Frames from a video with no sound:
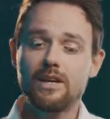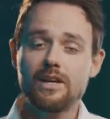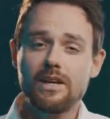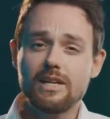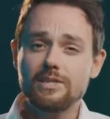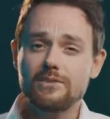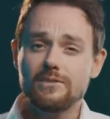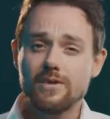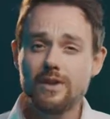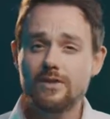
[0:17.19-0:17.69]

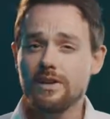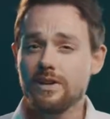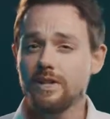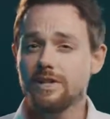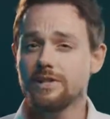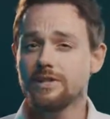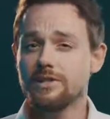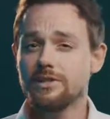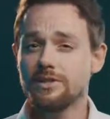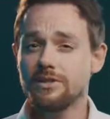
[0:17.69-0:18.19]
It's very
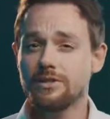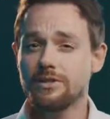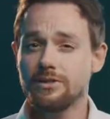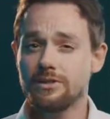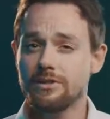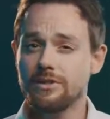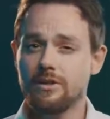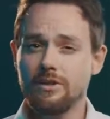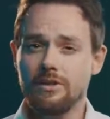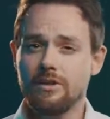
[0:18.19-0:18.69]
easy to
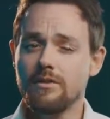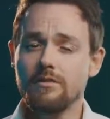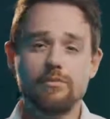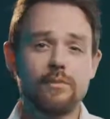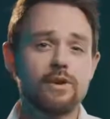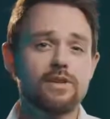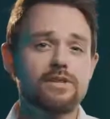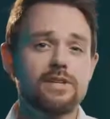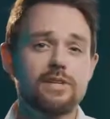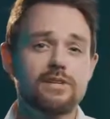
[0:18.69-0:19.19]
use.
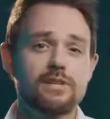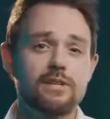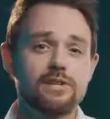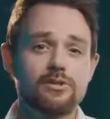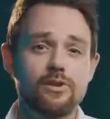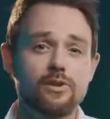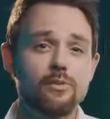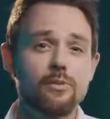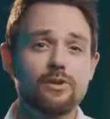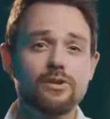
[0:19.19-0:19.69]
Most data is
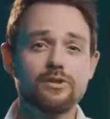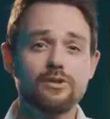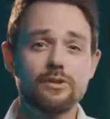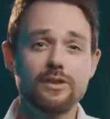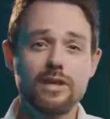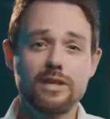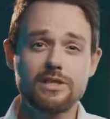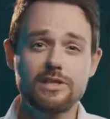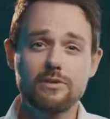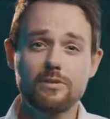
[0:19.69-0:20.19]
no more than 2
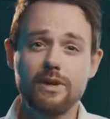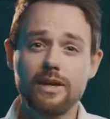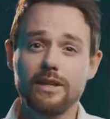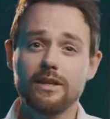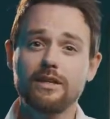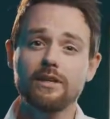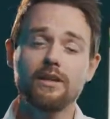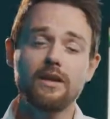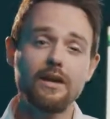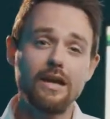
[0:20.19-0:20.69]
clicks
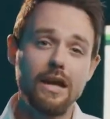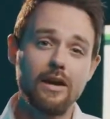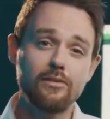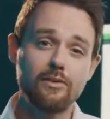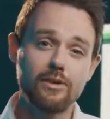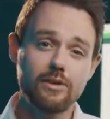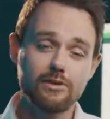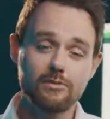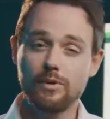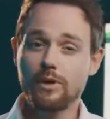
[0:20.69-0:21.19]
away,
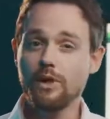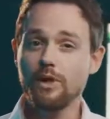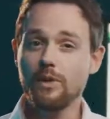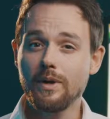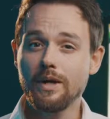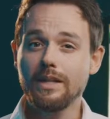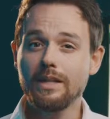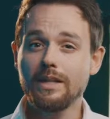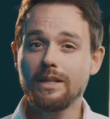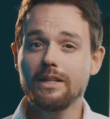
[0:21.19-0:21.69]
allowing you to work
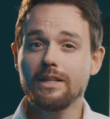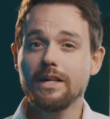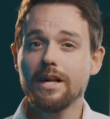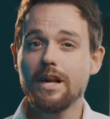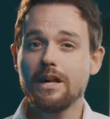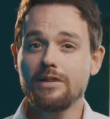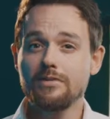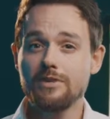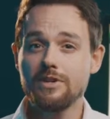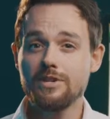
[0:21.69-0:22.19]
quickly
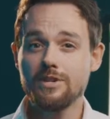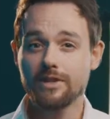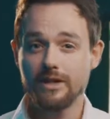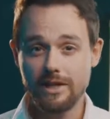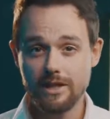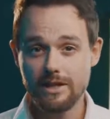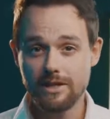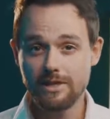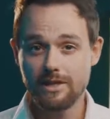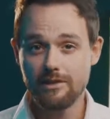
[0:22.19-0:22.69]
and
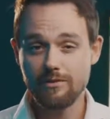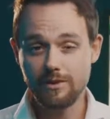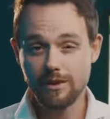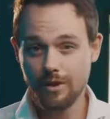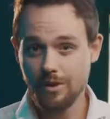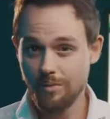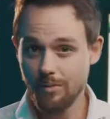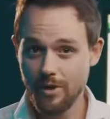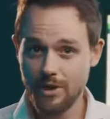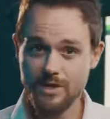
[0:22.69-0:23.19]
efficiently, saving
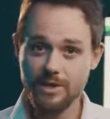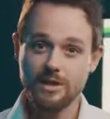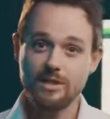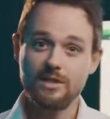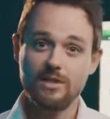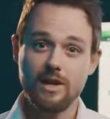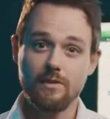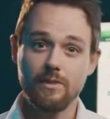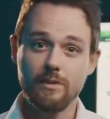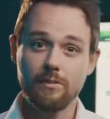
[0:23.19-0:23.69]
you precious
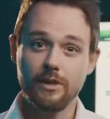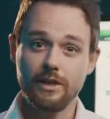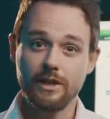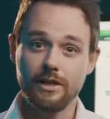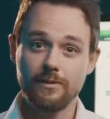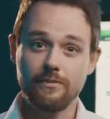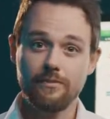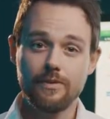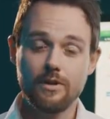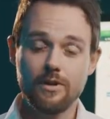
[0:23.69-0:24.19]
time and money.